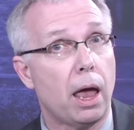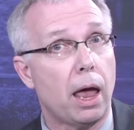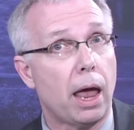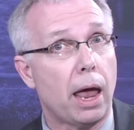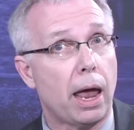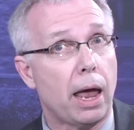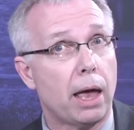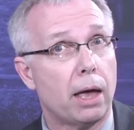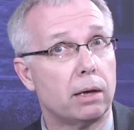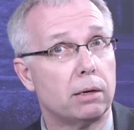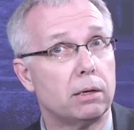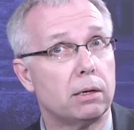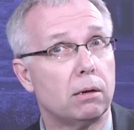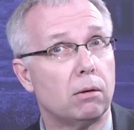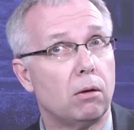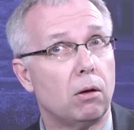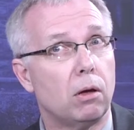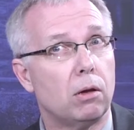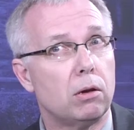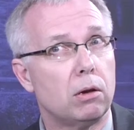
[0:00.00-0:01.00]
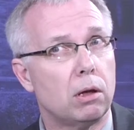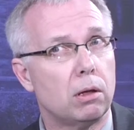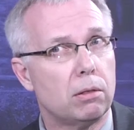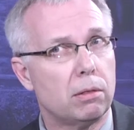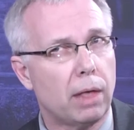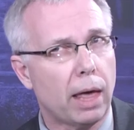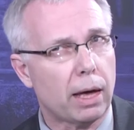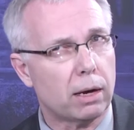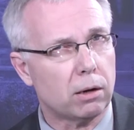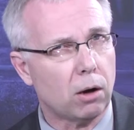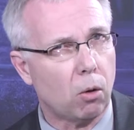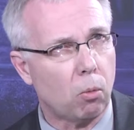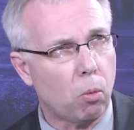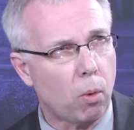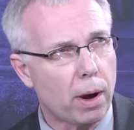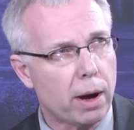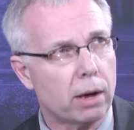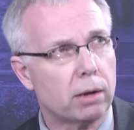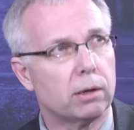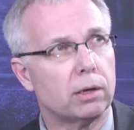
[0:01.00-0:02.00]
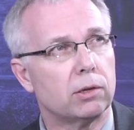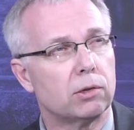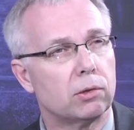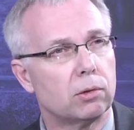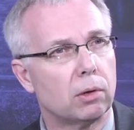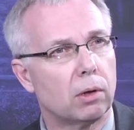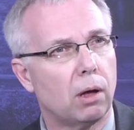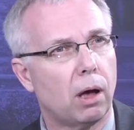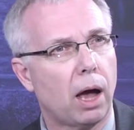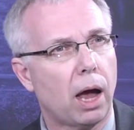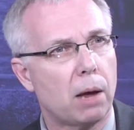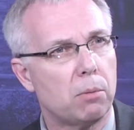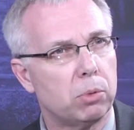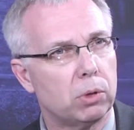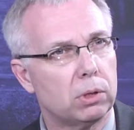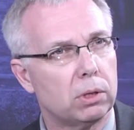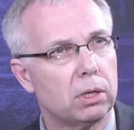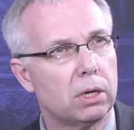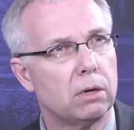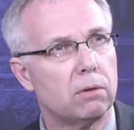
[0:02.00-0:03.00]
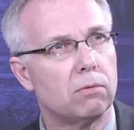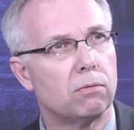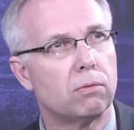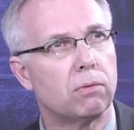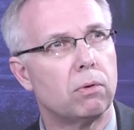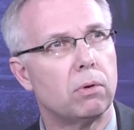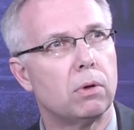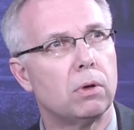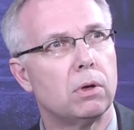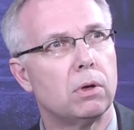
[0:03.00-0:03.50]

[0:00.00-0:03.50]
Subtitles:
And that awareness, I believe,